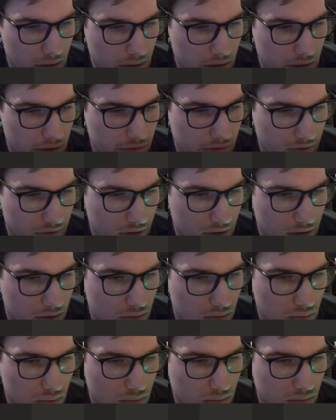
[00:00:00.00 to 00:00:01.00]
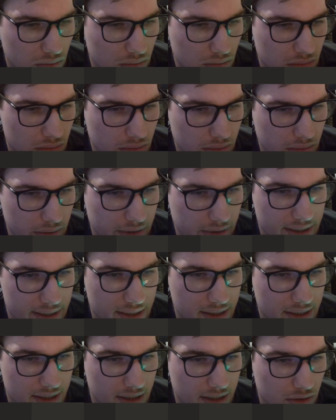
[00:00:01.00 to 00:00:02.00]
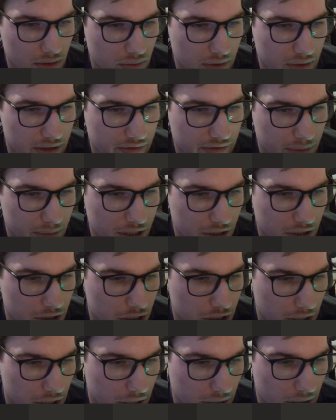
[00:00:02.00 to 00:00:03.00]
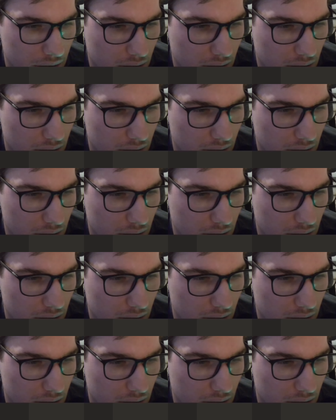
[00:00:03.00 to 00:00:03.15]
if I do this and you give me a check,